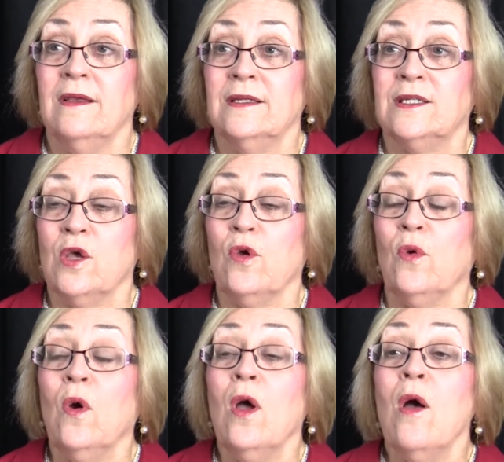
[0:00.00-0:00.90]

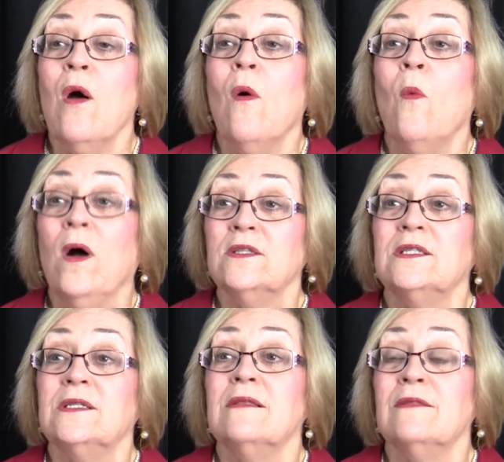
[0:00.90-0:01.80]
So
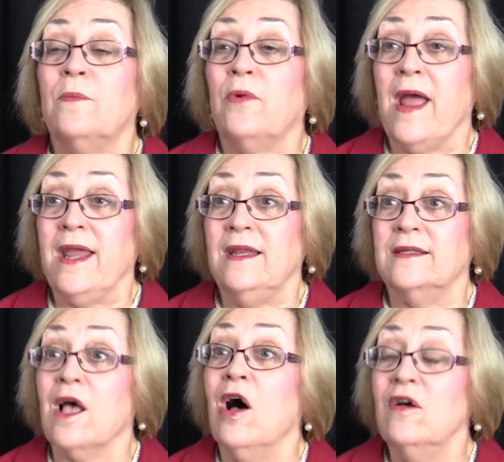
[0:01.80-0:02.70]
once the brain
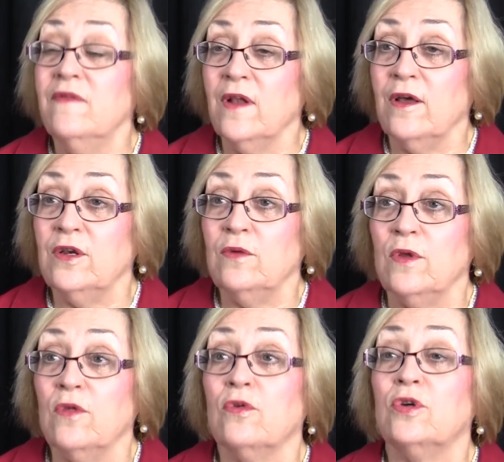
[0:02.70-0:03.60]
is overloaded
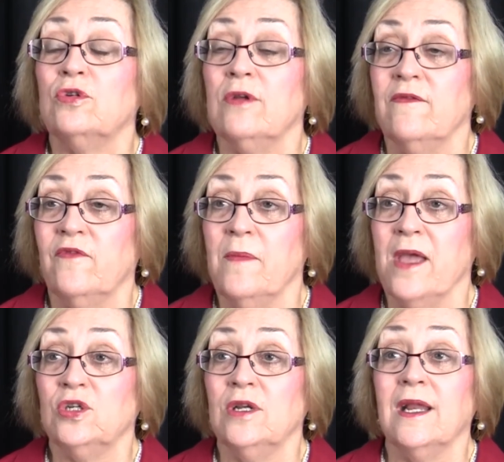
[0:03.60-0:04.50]
with auditory
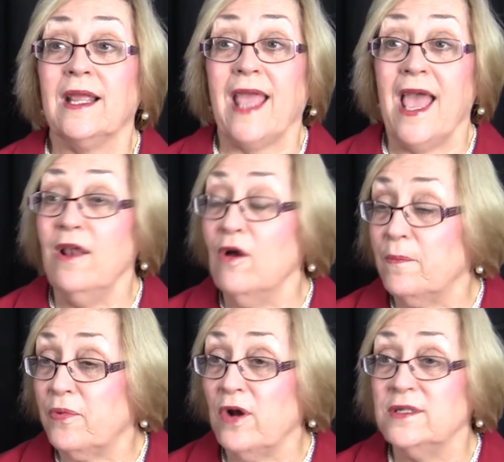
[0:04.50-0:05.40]
information and
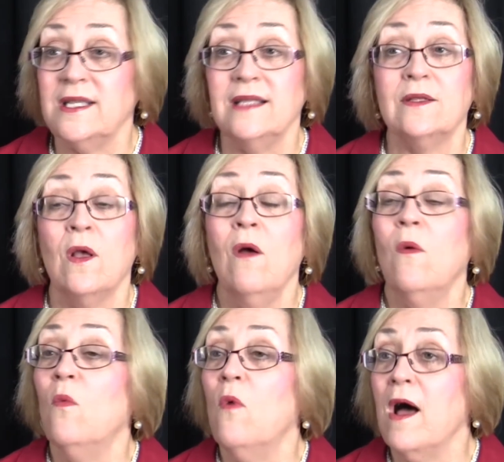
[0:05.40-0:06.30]
cannot process
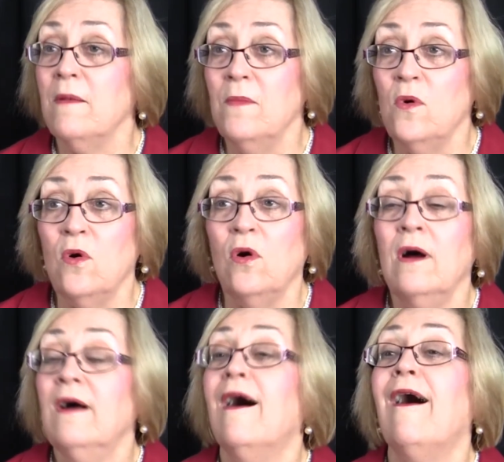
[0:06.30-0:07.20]
one more
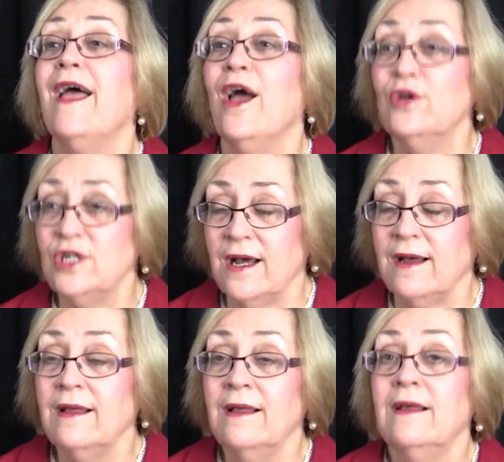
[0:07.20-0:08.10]

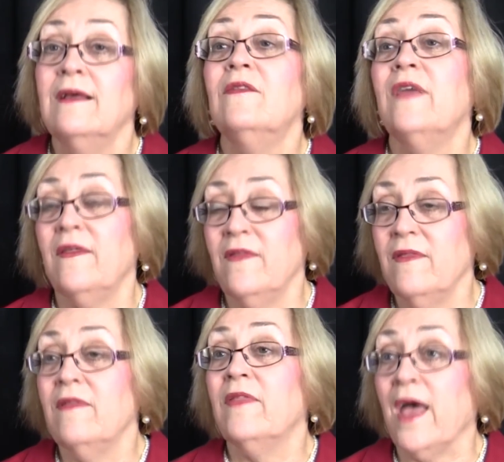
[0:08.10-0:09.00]
iota,
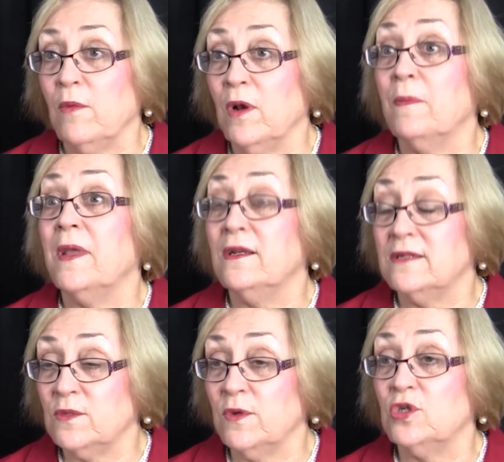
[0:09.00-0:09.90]
then they will appear to
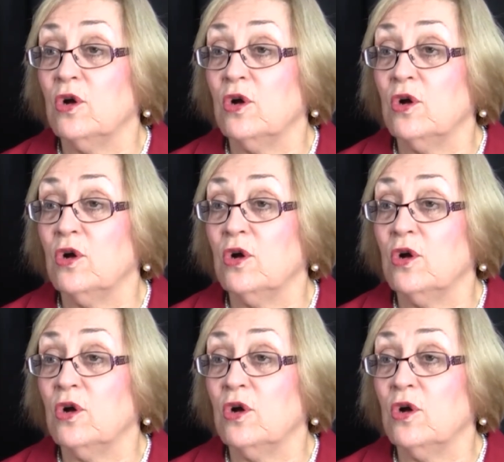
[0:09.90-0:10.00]
switch